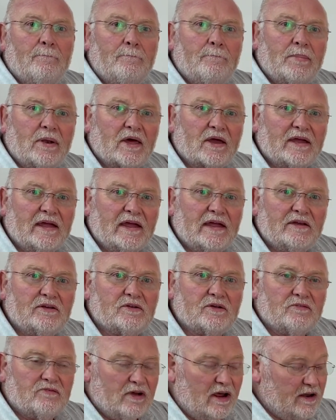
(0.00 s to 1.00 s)
plug it into
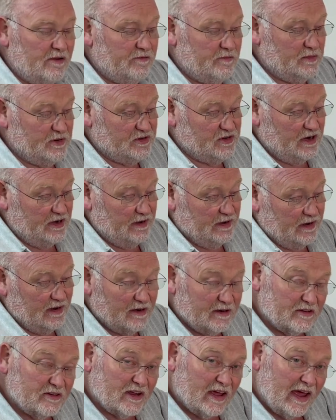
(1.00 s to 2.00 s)
a relevant machine.
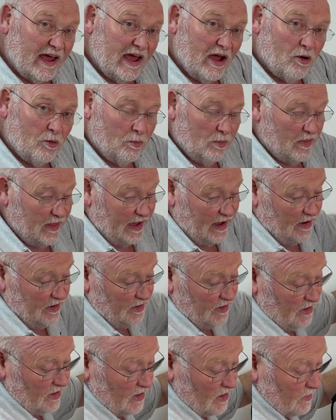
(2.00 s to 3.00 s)
And to help that,
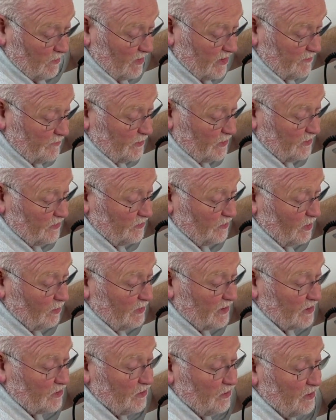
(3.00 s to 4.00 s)
we put what we
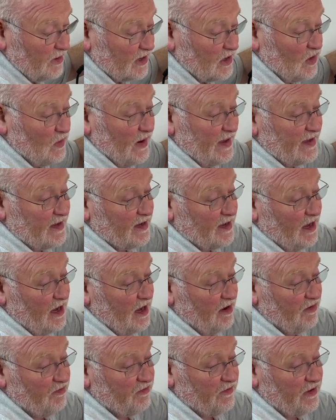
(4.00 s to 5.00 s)
call a quick
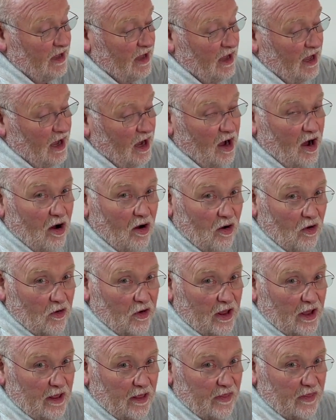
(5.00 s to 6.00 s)
cuff
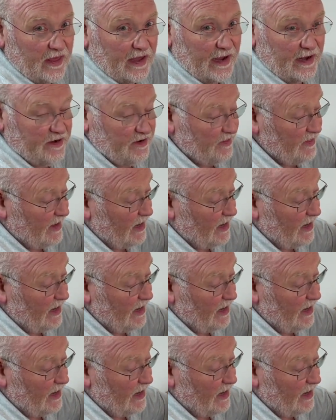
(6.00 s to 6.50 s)
on the end of the